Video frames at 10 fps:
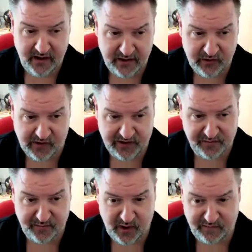interest
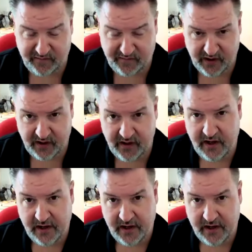of mine for